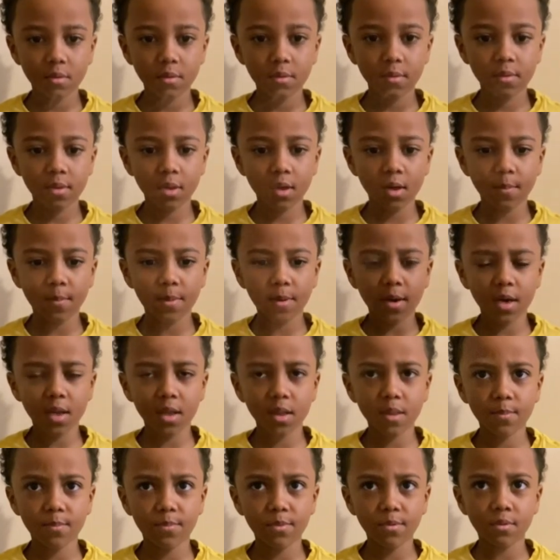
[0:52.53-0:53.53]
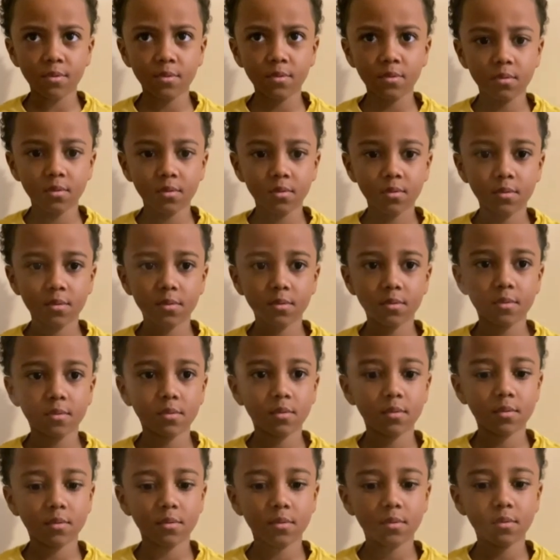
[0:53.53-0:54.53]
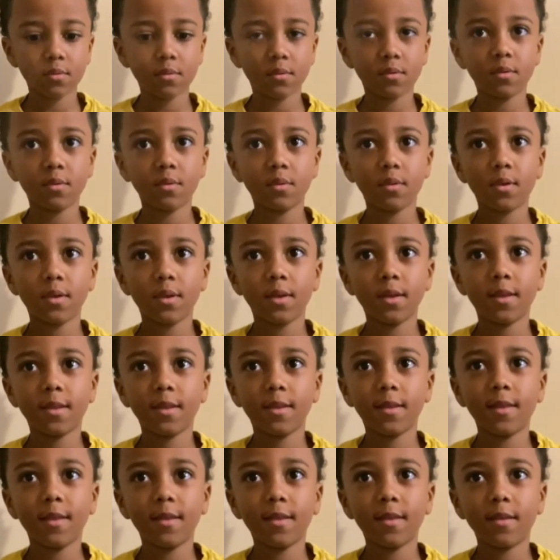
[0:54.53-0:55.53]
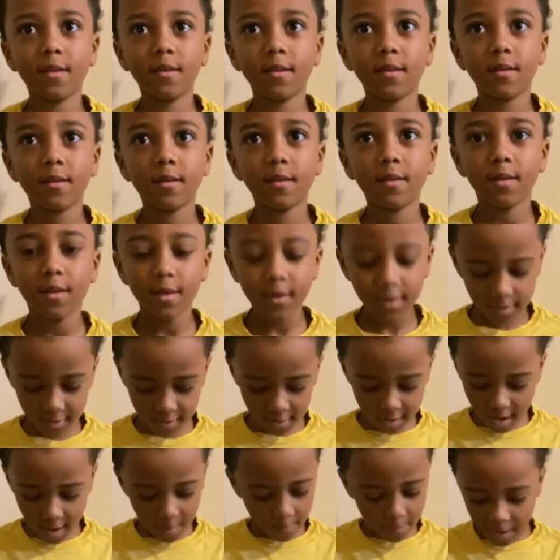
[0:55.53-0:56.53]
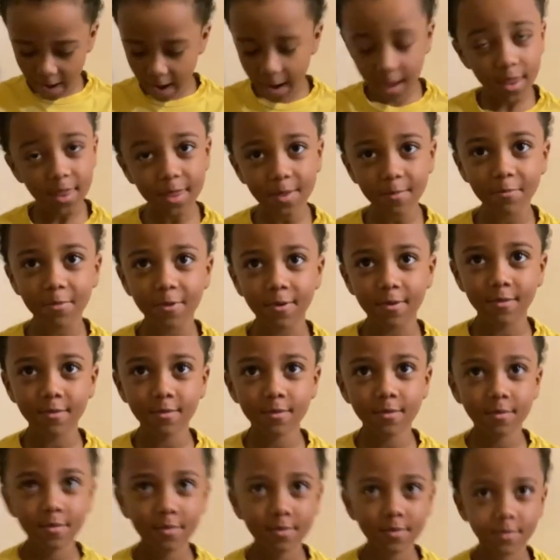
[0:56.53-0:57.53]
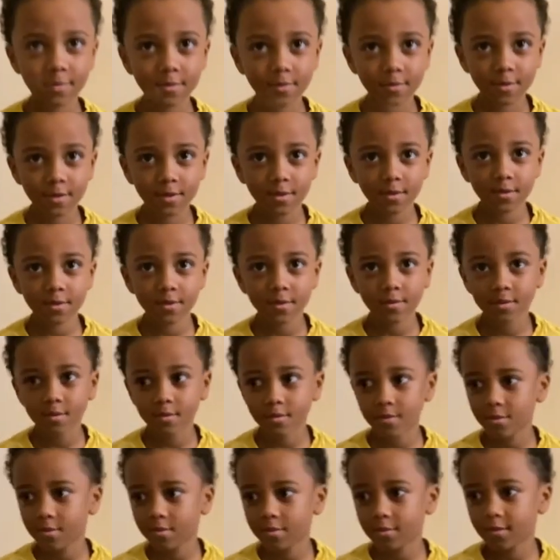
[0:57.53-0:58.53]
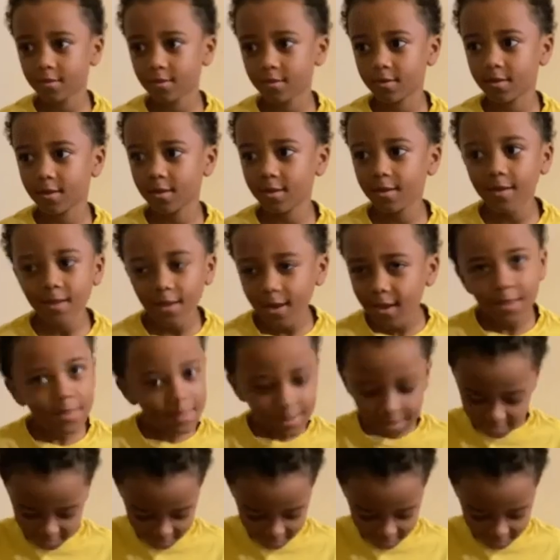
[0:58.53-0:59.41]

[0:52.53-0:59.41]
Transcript: Not possible. Fail. Let's try it again. It's not possible. Ah, I think it is, man. It isn't.